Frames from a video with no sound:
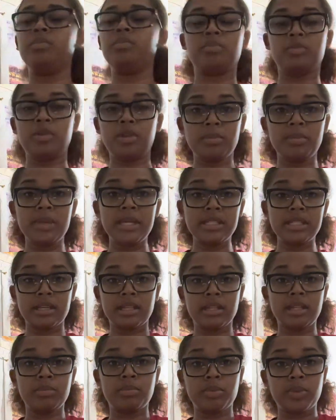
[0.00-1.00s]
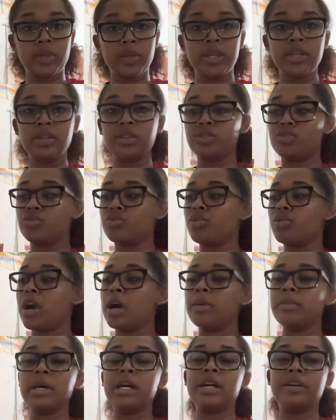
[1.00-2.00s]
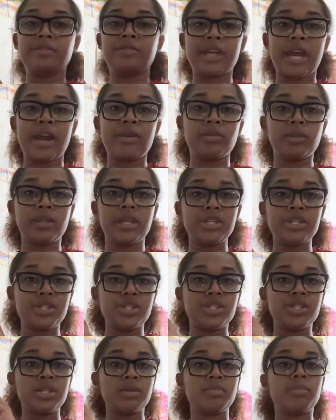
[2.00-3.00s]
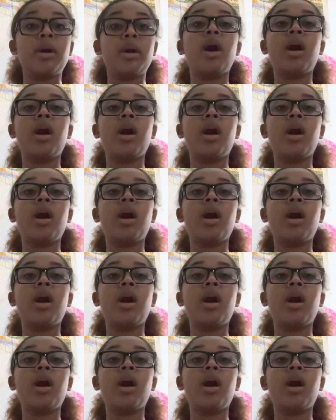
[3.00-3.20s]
you're basically putting the trauma of that relationship